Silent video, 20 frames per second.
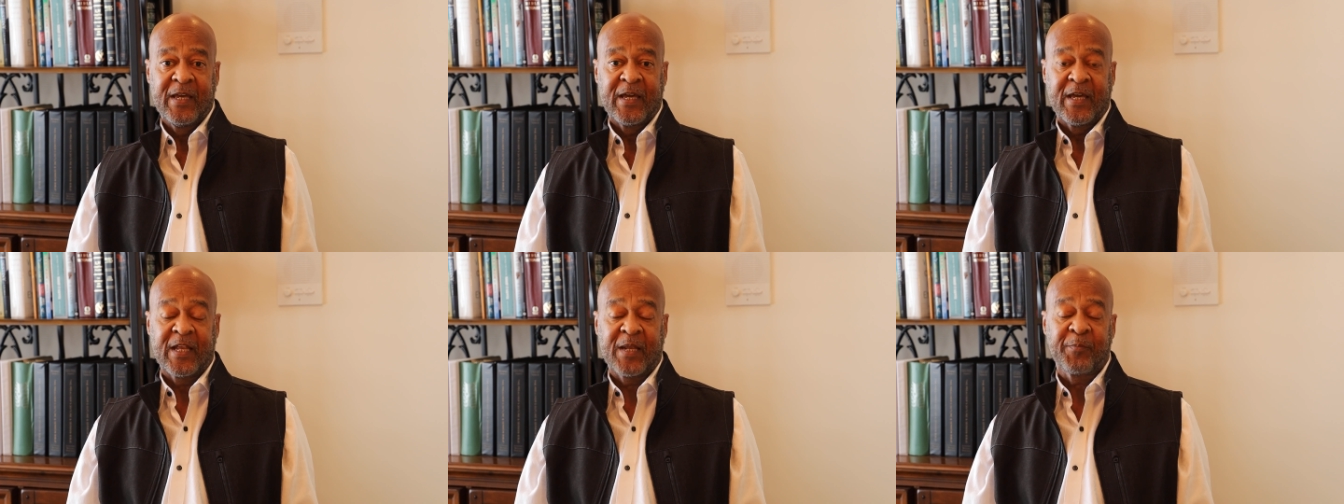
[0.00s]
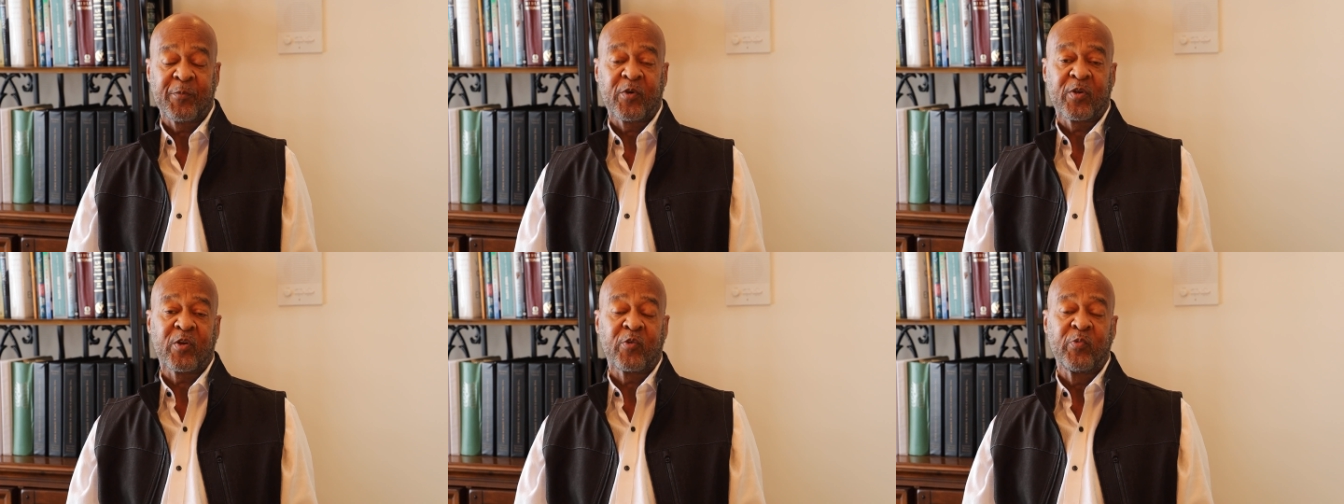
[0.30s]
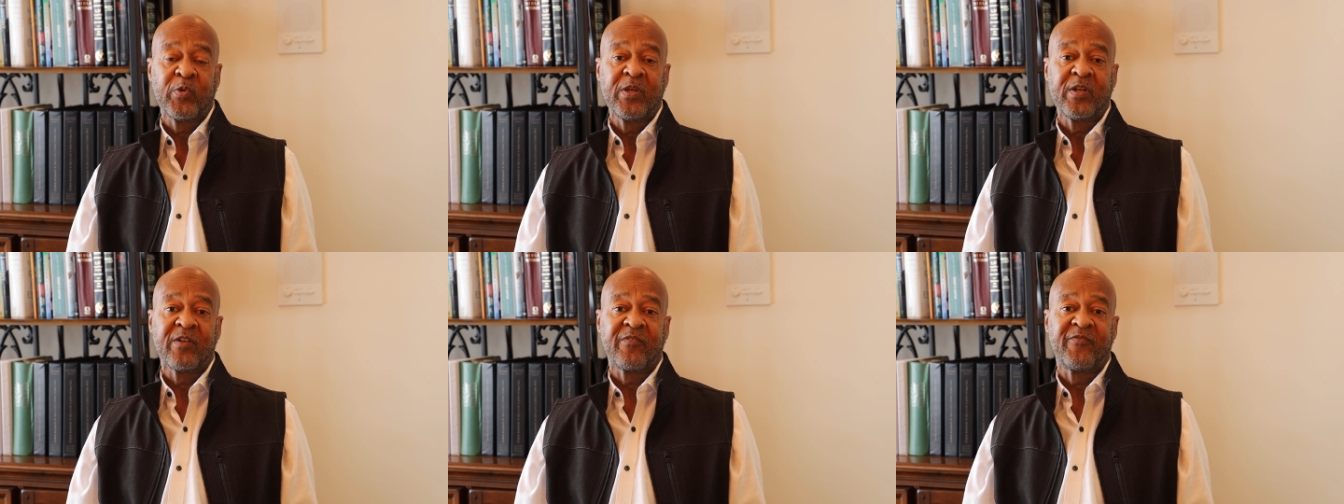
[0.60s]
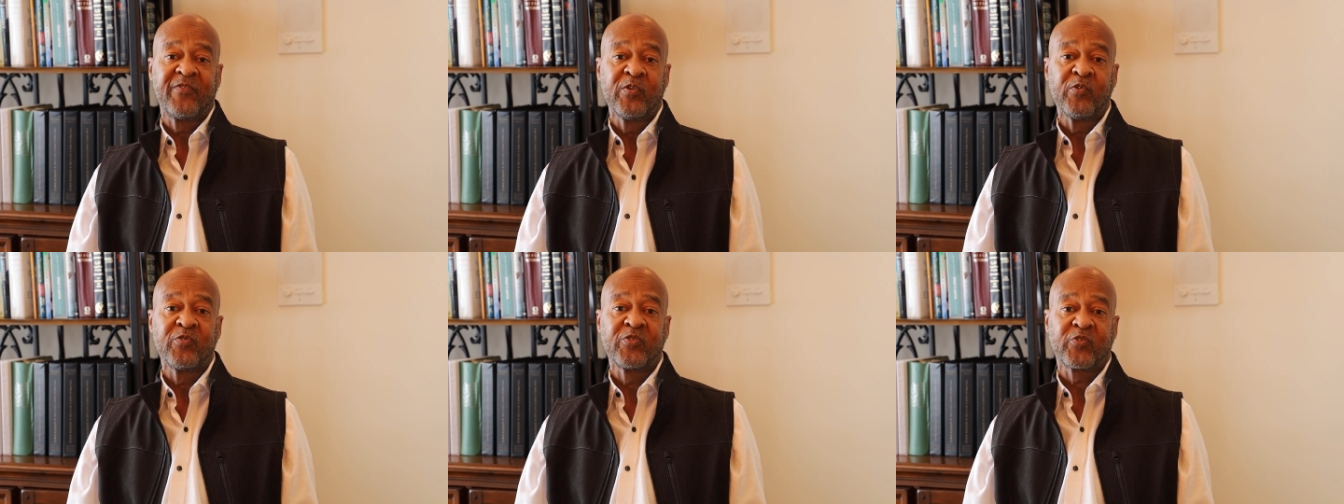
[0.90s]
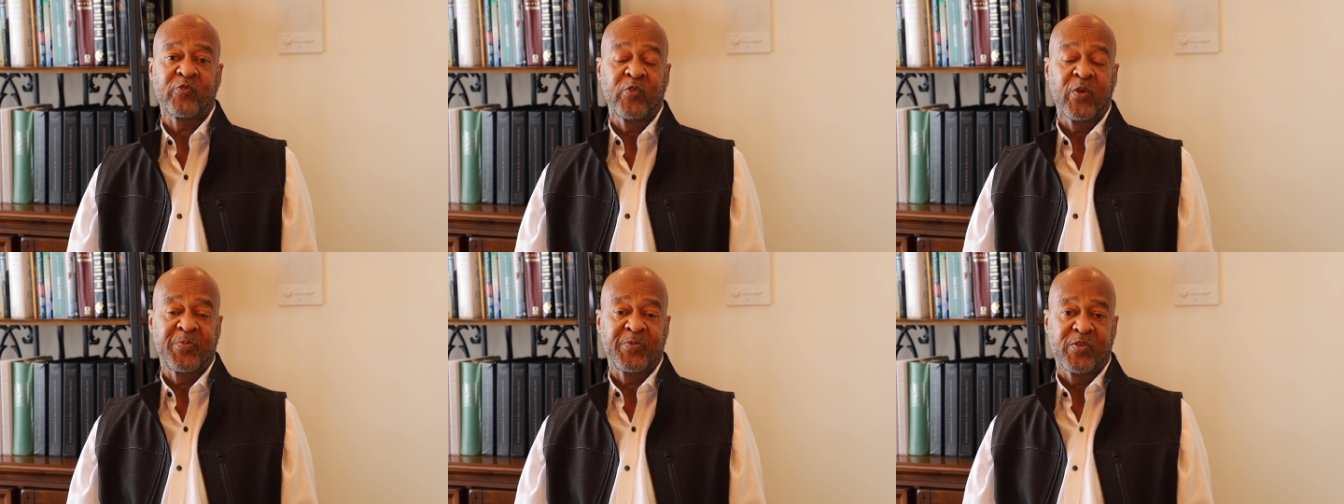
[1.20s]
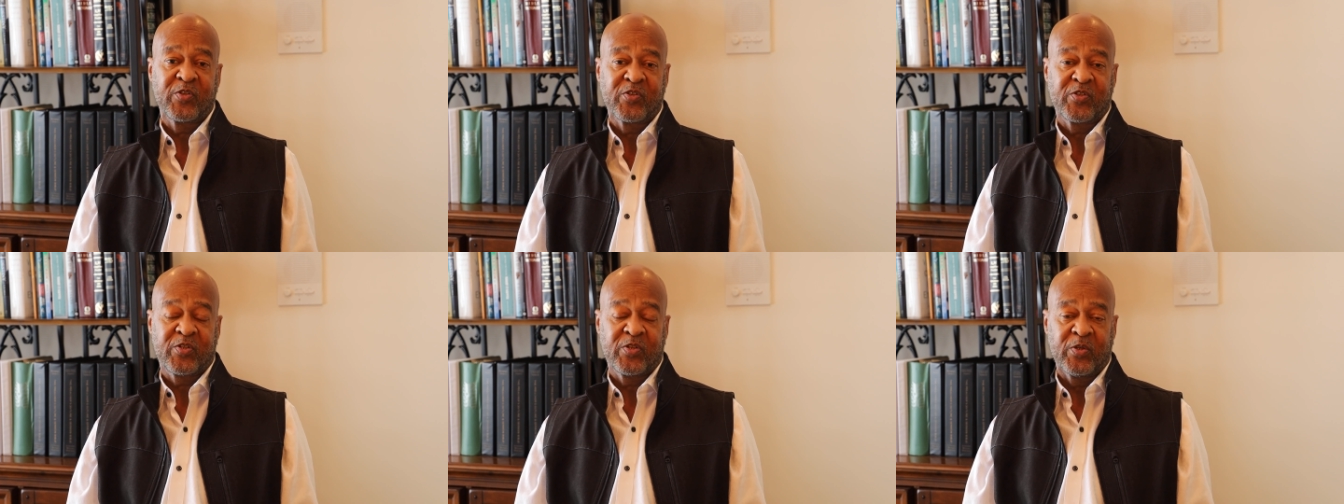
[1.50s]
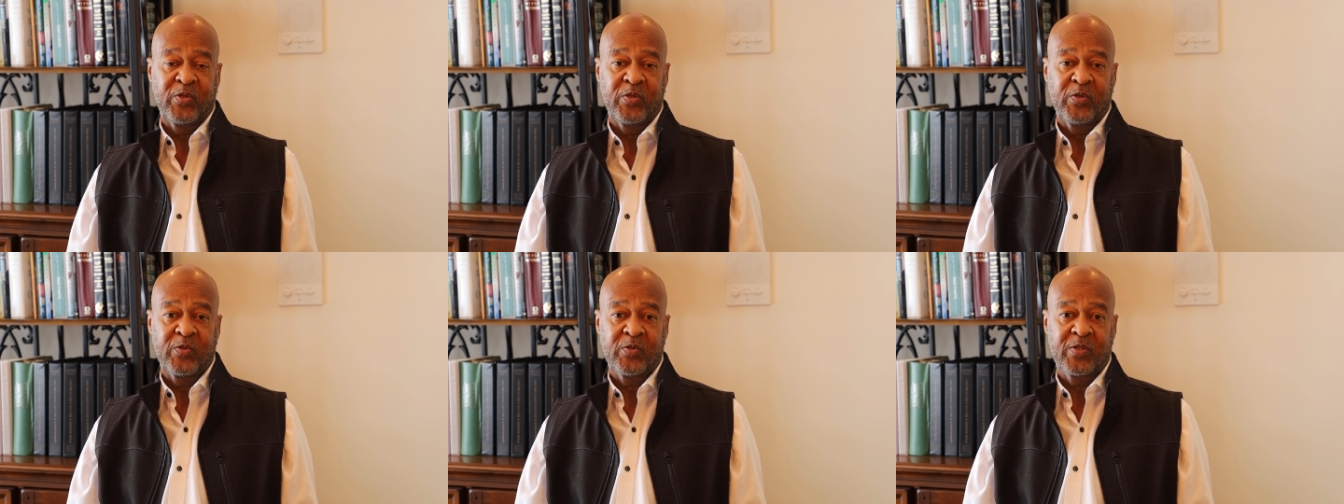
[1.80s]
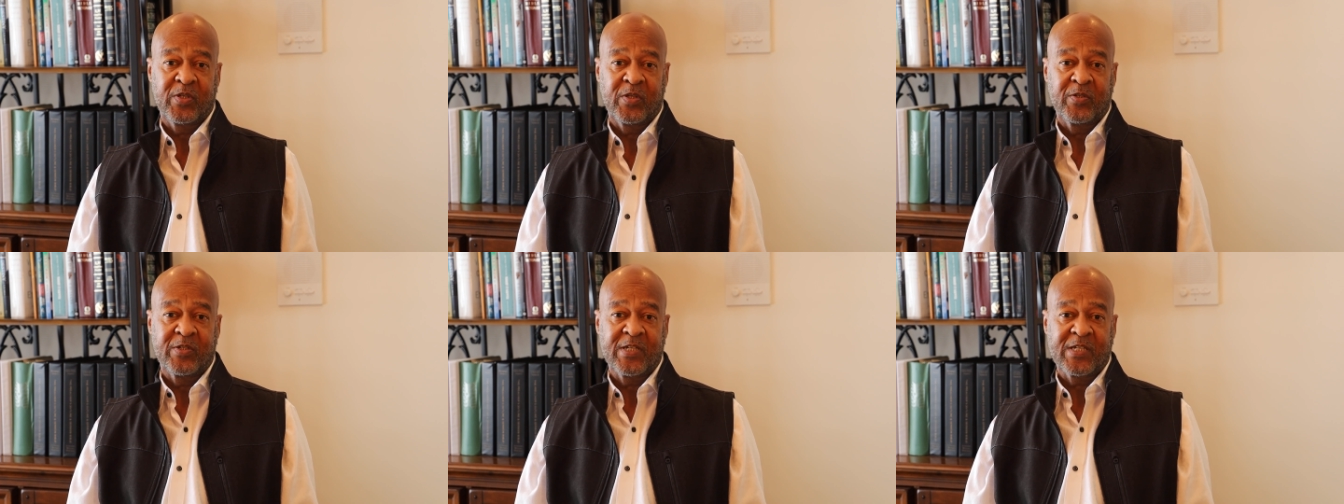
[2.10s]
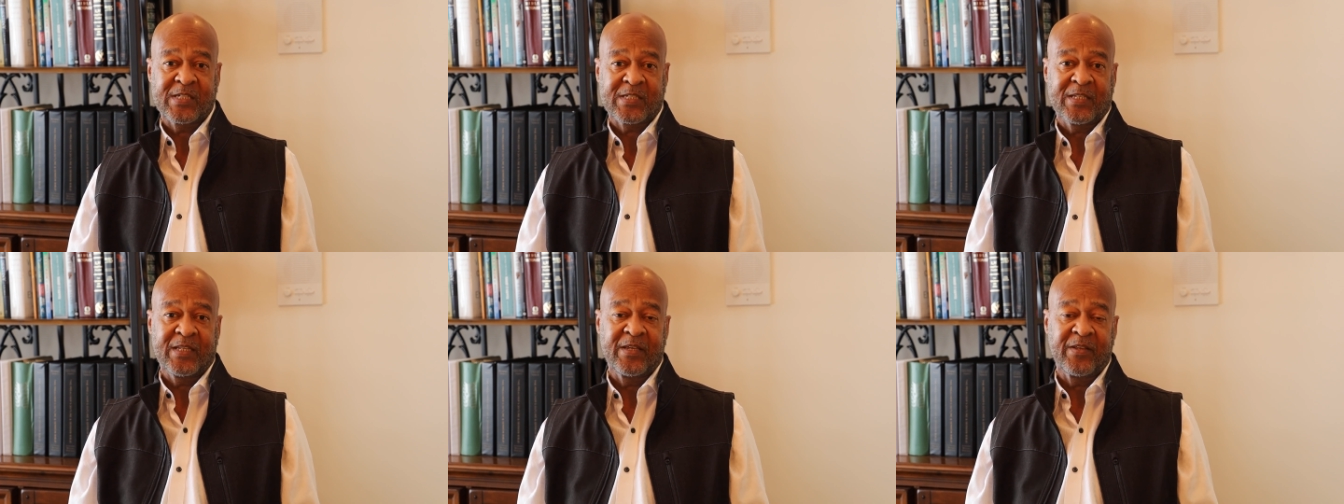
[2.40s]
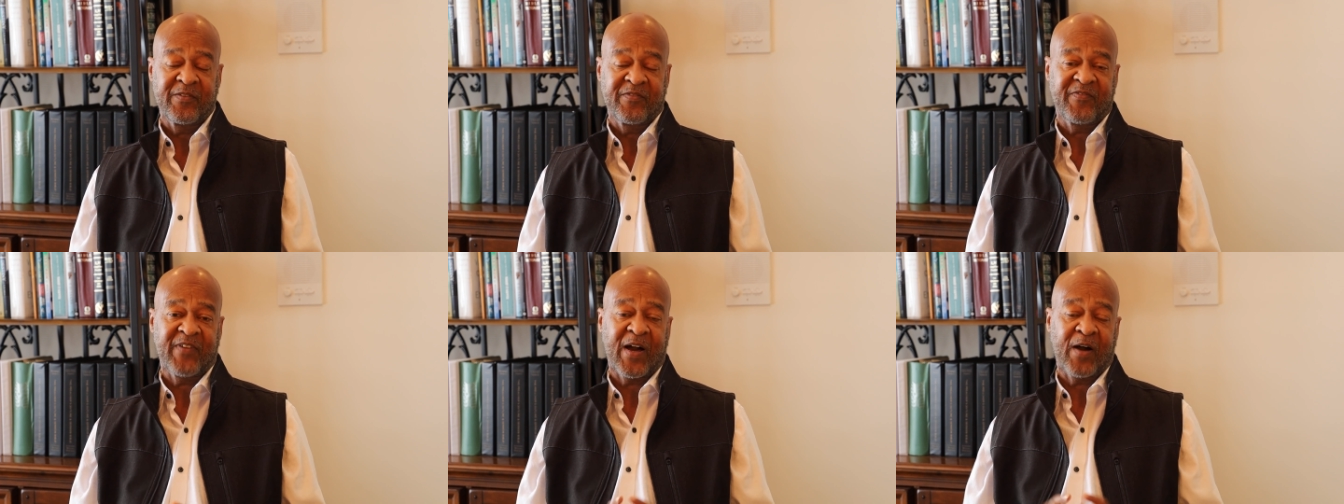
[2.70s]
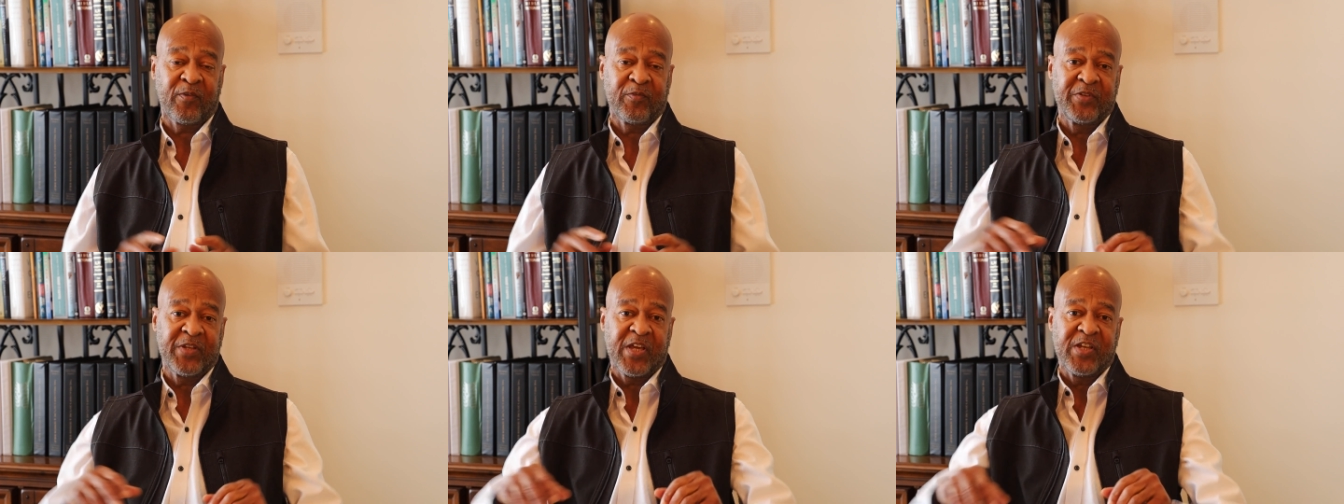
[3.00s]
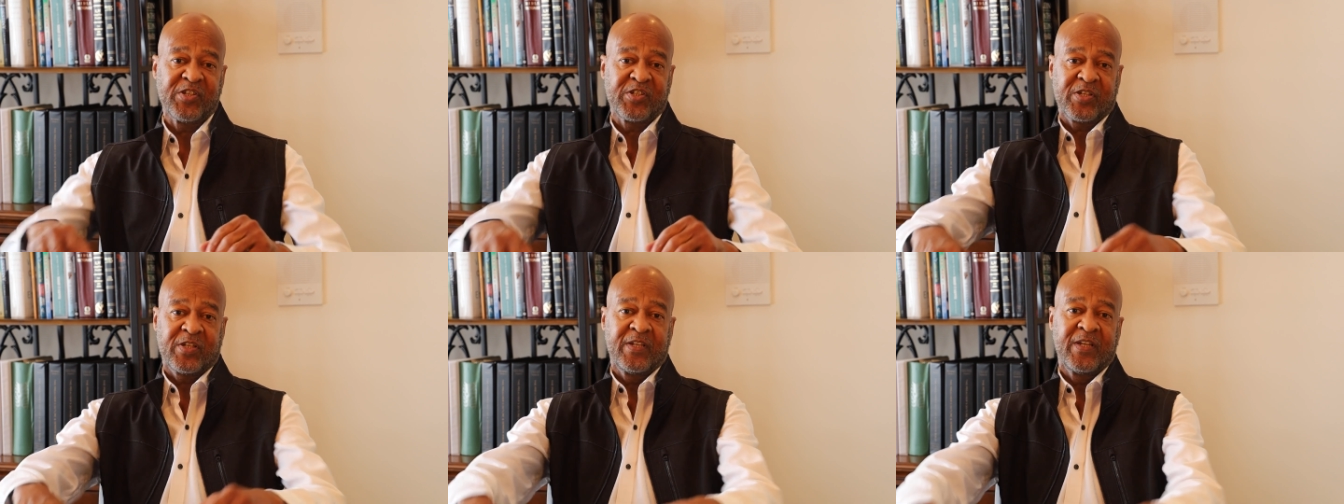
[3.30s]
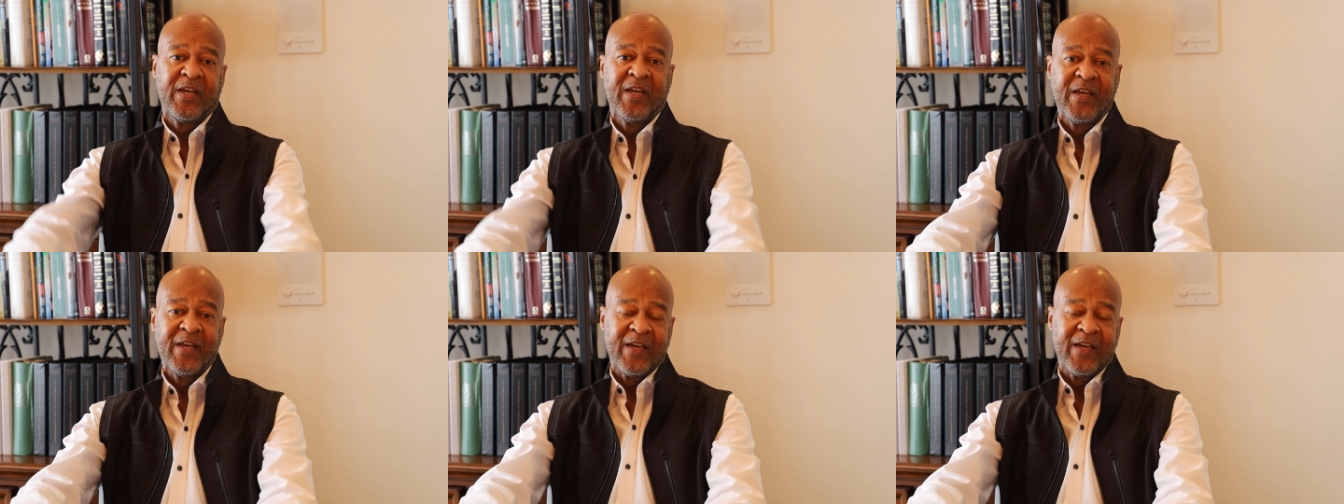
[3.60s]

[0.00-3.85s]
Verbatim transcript: and I'm going to read a few scriptures to you to just lay the foundation